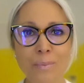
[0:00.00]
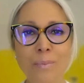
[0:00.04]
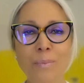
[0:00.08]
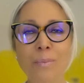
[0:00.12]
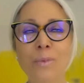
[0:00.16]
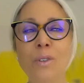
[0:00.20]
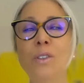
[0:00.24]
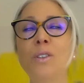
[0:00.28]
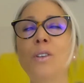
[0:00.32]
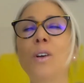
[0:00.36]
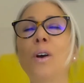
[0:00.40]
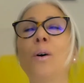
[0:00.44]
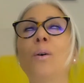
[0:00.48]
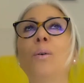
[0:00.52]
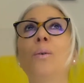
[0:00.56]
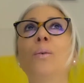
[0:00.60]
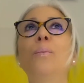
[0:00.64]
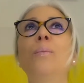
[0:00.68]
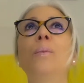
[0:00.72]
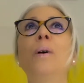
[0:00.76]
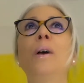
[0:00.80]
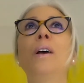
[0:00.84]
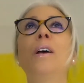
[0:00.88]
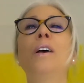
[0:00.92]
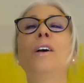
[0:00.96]
So
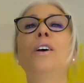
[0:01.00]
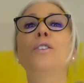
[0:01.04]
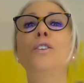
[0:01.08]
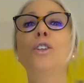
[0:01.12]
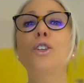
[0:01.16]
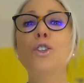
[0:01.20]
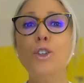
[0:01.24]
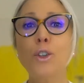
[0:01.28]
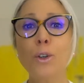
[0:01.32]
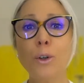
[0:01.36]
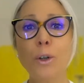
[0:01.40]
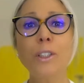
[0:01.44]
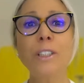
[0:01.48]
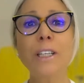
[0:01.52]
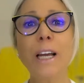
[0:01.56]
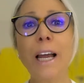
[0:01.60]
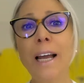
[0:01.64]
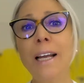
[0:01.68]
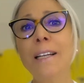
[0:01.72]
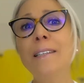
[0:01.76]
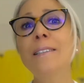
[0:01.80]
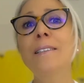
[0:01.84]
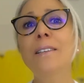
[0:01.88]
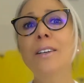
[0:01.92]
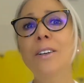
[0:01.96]
the short
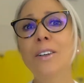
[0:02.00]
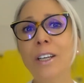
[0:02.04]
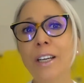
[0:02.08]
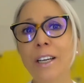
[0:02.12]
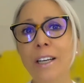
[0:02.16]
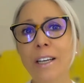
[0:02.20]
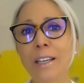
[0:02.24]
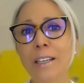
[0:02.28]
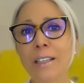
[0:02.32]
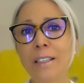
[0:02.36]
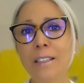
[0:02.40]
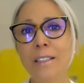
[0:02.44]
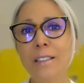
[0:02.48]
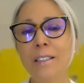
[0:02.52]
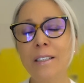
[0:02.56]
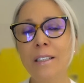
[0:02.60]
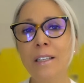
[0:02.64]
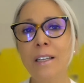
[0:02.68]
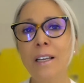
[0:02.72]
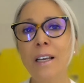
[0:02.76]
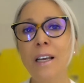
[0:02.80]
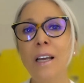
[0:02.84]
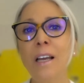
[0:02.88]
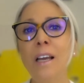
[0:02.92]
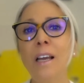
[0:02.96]
answer is,
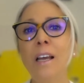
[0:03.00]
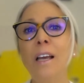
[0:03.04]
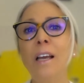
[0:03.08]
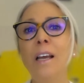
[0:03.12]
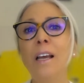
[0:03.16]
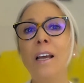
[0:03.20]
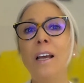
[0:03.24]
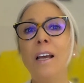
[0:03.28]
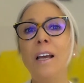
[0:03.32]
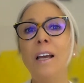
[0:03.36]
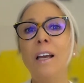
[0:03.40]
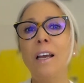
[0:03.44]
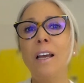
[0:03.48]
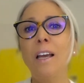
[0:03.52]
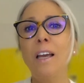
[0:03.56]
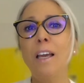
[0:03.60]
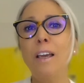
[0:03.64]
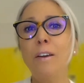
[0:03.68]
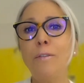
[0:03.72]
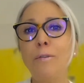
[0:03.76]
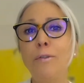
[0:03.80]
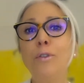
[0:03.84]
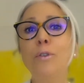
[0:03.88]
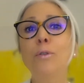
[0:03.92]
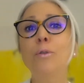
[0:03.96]

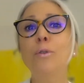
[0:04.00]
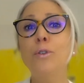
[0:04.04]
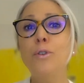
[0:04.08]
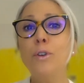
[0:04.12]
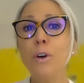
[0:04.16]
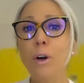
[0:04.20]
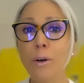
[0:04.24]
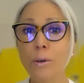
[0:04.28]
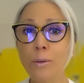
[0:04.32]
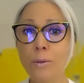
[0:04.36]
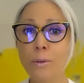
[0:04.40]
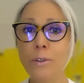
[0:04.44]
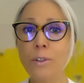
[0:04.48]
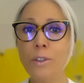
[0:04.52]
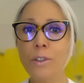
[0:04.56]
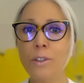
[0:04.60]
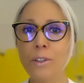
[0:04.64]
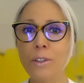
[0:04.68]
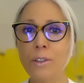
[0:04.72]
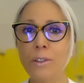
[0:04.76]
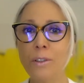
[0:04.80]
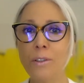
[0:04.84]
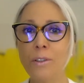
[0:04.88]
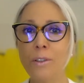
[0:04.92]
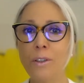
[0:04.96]
if you
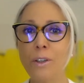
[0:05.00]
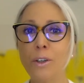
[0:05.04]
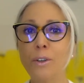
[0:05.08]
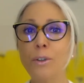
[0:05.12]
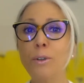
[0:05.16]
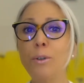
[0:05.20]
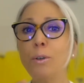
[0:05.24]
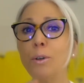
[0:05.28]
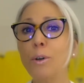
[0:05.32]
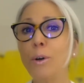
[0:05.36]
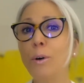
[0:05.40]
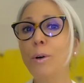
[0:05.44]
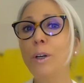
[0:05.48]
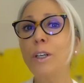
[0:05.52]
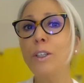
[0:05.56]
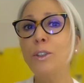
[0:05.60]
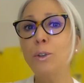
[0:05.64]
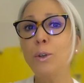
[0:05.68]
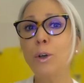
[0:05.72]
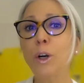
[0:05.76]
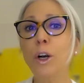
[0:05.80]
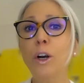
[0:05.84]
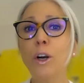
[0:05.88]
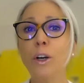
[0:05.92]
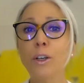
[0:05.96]
don't, you're going
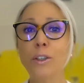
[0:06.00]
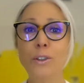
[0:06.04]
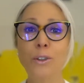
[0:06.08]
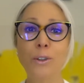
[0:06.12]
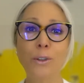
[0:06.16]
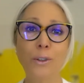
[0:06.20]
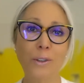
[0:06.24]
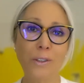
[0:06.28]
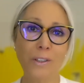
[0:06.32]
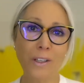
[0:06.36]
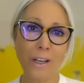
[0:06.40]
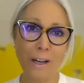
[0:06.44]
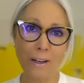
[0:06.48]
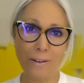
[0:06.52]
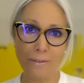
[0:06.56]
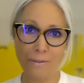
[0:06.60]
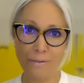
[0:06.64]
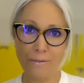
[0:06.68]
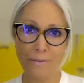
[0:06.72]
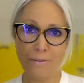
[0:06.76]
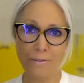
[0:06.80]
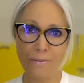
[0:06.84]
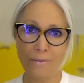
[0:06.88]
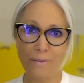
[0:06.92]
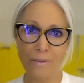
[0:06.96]
to hurt
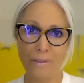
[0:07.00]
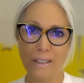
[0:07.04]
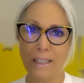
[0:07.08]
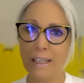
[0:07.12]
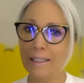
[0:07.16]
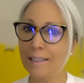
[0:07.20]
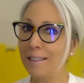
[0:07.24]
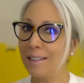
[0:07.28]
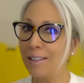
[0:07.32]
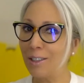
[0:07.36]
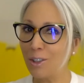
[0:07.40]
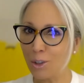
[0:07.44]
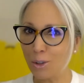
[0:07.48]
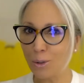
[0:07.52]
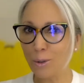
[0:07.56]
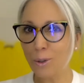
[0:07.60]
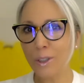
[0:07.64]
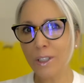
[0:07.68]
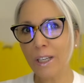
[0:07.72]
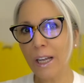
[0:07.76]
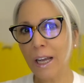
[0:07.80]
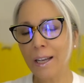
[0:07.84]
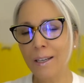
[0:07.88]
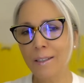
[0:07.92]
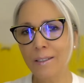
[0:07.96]
yourself. That's the
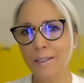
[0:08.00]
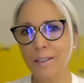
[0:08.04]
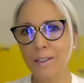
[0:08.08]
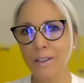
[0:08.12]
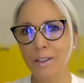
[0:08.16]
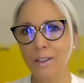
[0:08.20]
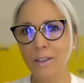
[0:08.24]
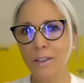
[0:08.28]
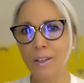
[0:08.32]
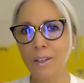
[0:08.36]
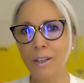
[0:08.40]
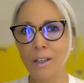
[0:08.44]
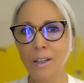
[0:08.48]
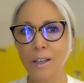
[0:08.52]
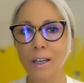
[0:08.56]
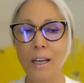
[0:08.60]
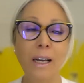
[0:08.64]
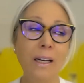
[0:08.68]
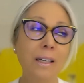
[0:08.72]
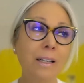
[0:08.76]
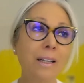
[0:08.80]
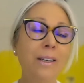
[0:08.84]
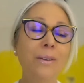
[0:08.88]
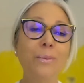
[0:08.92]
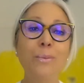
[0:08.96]
short answer.
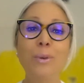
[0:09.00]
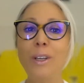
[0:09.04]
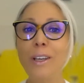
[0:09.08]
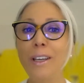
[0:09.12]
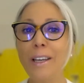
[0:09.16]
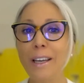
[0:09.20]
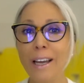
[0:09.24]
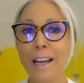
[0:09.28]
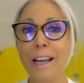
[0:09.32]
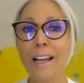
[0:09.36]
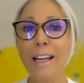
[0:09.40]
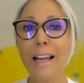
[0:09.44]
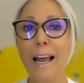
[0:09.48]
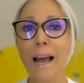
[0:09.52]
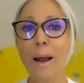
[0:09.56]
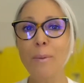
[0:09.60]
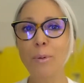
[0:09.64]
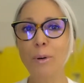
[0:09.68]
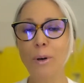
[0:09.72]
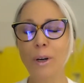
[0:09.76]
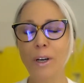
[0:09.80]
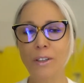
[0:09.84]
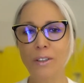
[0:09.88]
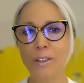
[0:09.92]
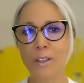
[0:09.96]
And let me
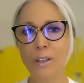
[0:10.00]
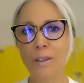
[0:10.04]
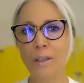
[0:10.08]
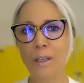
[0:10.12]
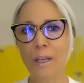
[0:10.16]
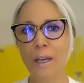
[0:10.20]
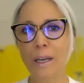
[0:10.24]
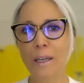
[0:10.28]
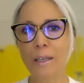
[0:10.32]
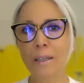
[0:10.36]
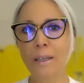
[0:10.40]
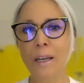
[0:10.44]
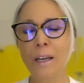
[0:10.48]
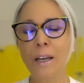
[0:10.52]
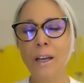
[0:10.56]
elaborate on that.